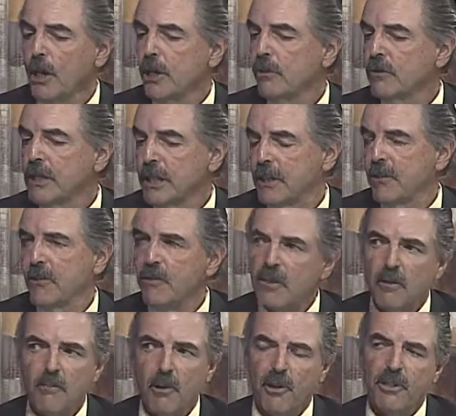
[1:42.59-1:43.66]
you choose
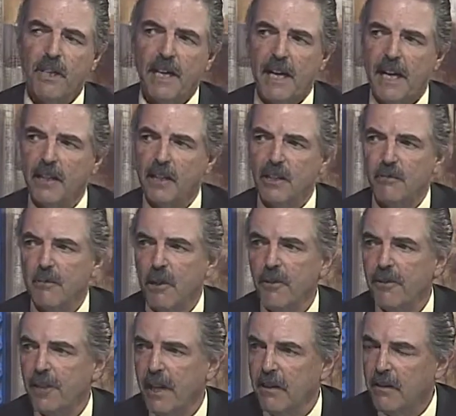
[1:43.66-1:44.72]
to burn the candle at
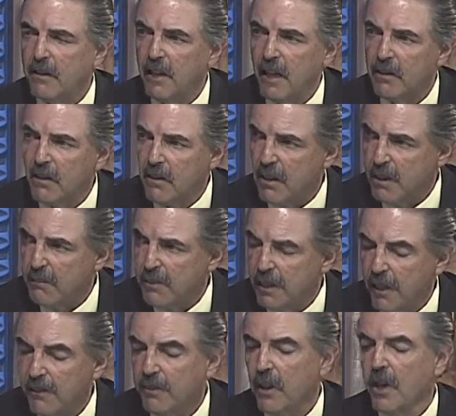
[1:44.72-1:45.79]
both ends and not sleep
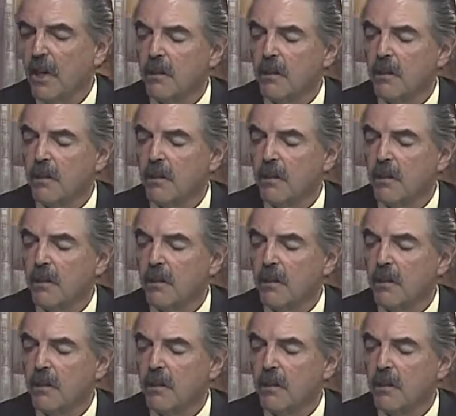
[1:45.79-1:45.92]
enough.